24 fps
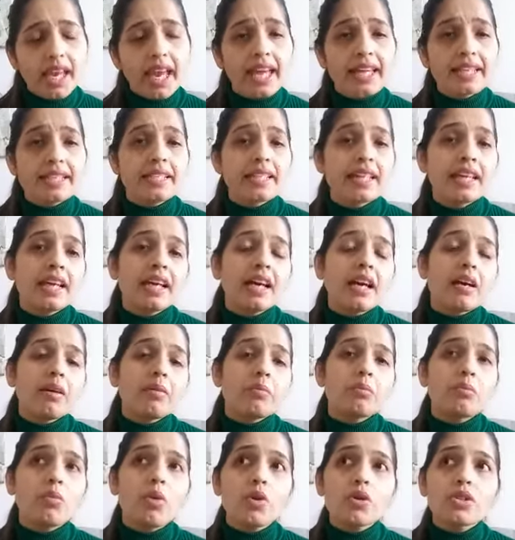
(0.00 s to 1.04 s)
And
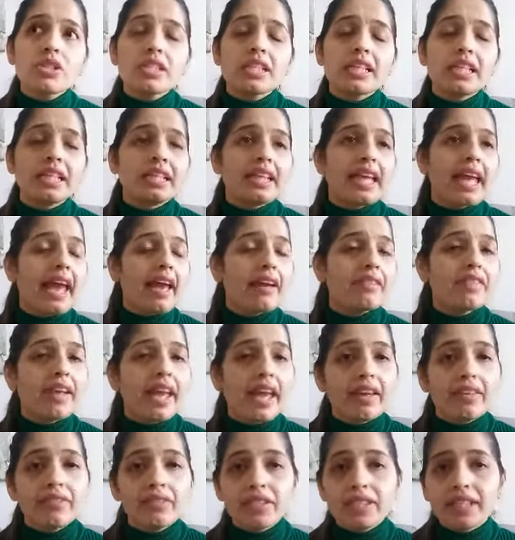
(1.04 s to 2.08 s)
mostly they have
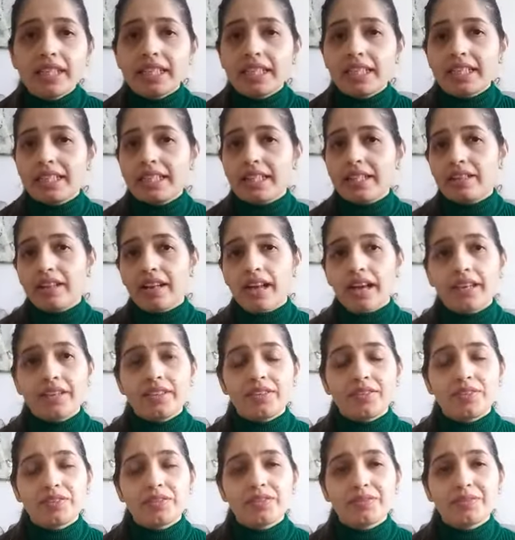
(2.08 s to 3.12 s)
everything in their life.